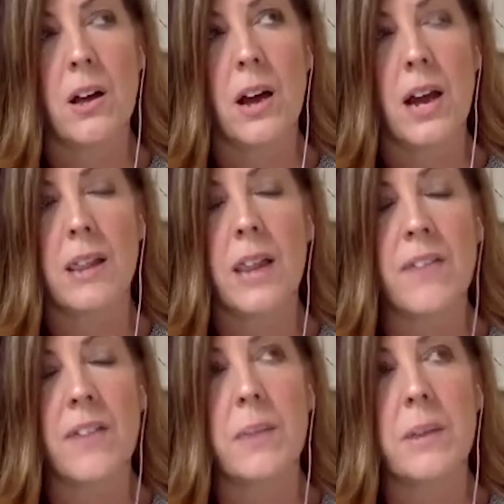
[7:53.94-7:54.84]
love
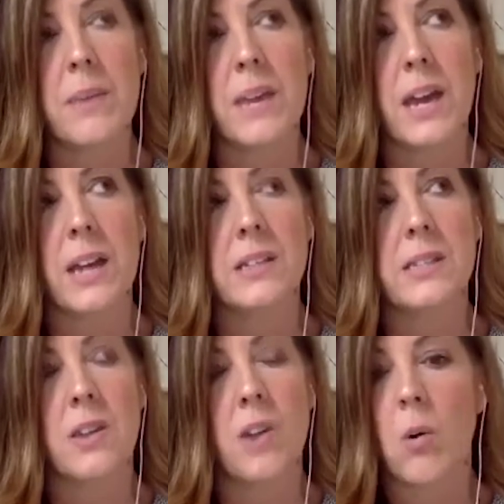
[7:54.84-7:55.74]
Inman because
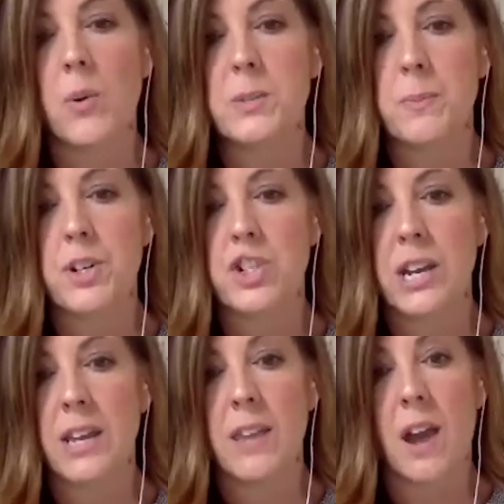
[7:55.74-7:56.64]
they're always
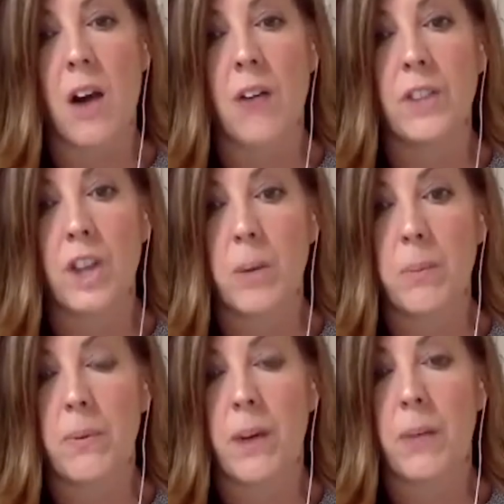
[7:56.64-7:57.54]
pushing the envelope
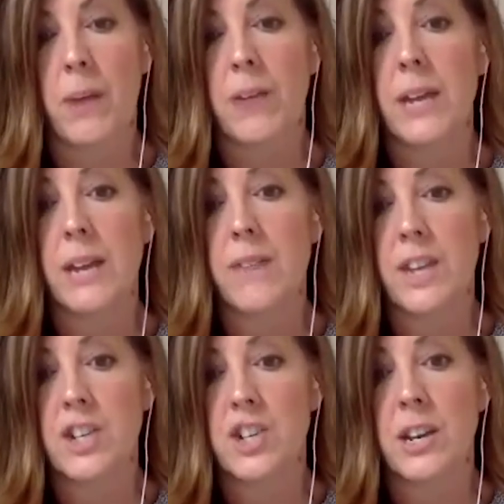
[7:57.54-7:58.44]
around
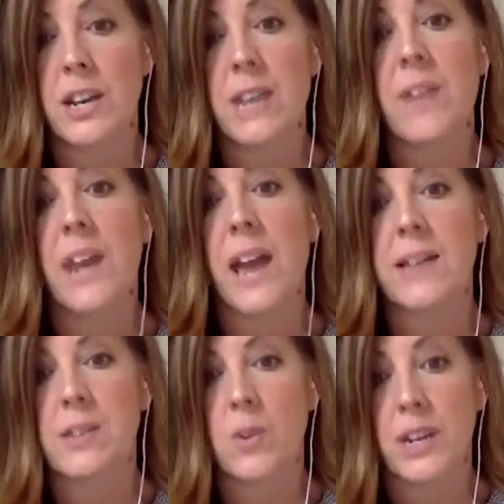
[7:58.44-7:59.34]
innovation, even as
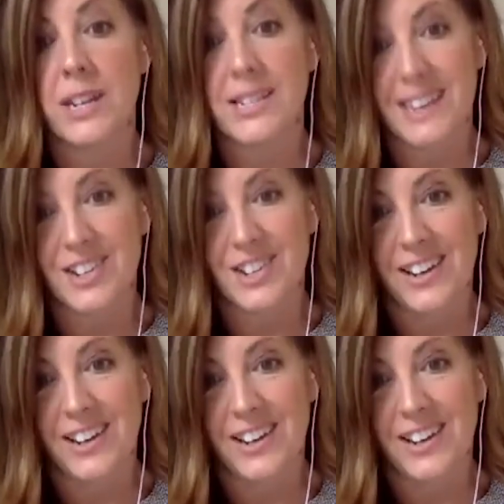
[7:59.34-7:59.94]
an organization.